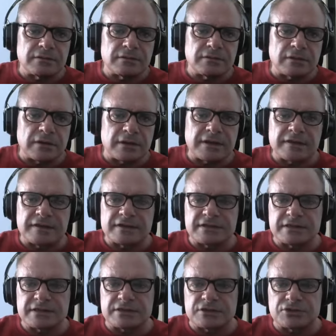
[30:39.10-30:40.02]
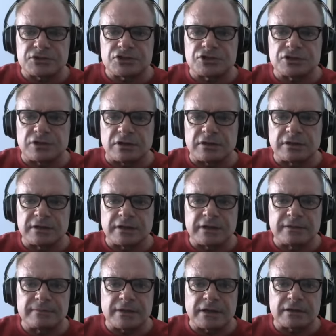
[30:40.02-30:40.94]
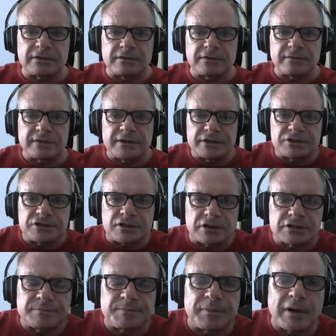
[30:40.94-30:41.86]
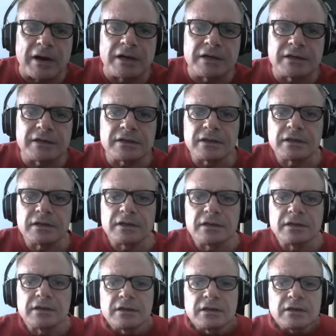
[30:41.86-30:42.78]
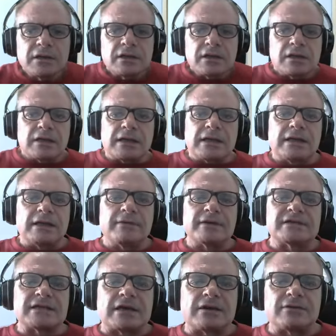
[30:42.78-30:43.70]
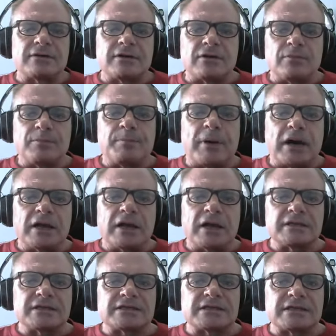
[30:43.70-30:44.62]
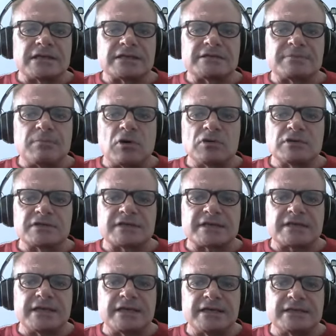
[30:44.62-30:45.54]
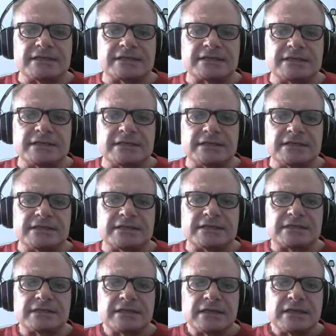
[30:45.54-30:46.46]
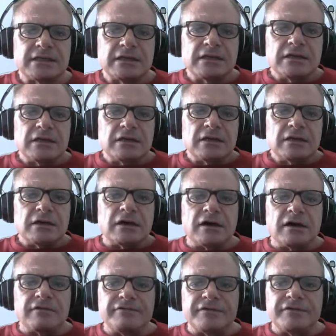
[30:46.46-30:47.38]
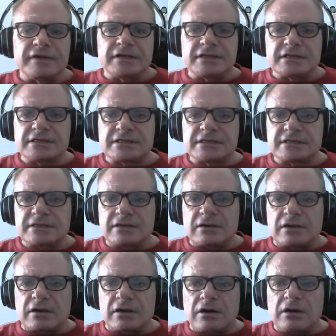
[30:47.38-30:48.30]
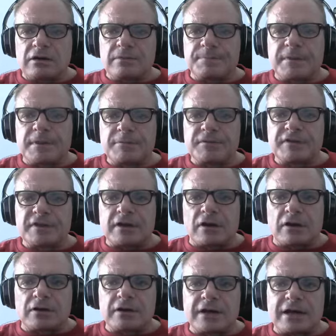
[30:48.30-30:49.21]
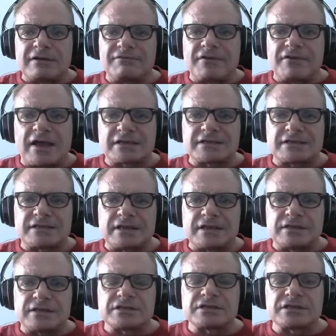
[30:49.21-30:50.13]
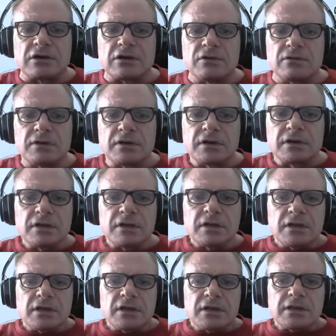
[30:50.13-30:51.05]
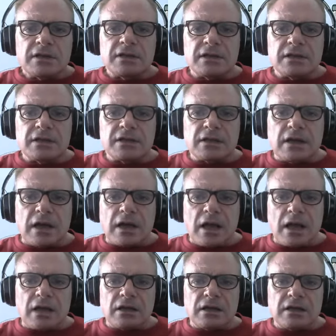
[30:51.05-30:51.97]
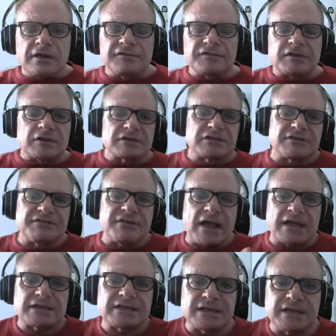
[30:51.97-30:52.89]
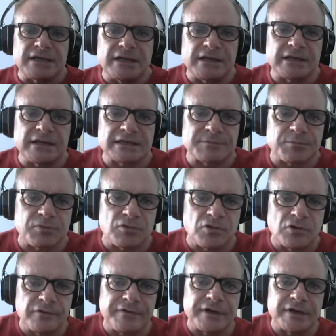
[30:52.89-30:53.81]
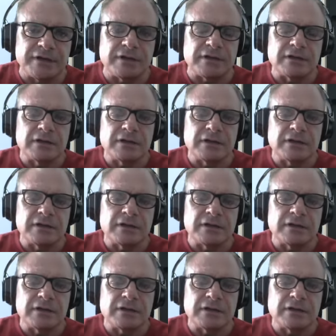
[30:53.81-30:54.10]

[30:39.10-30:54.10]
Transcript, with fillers: Okay, this is a chart, and I'm not good at reading charts, but. Anyways, I don't know. But it says most cases of this are people that are not vaccinated. So, uh, if there's a vaccine and it's proven,